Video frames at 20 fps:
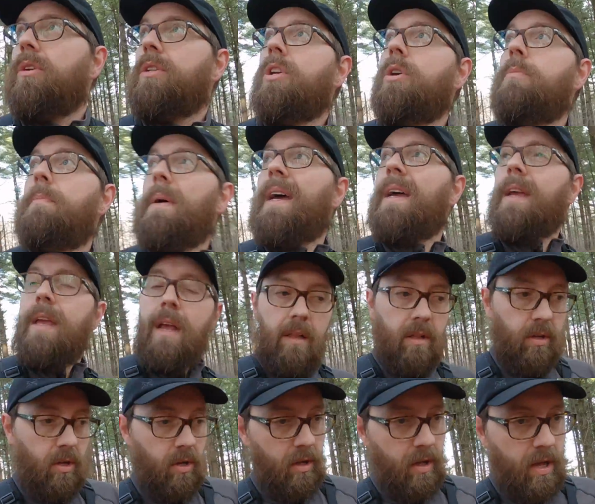too big and a
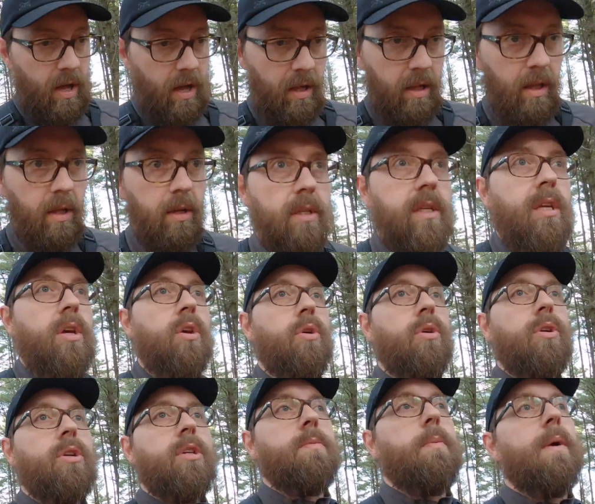little, a little
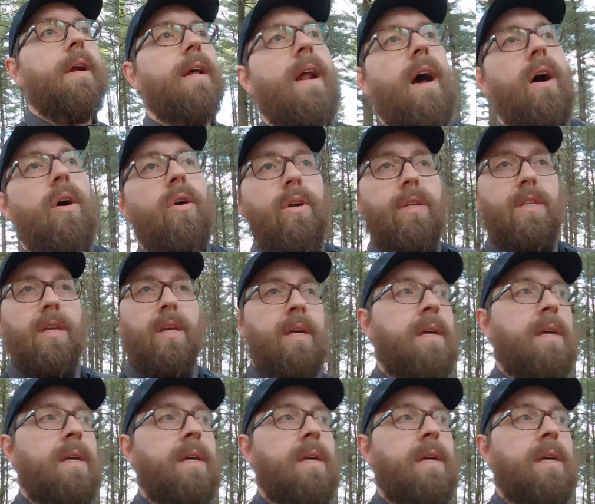too spread out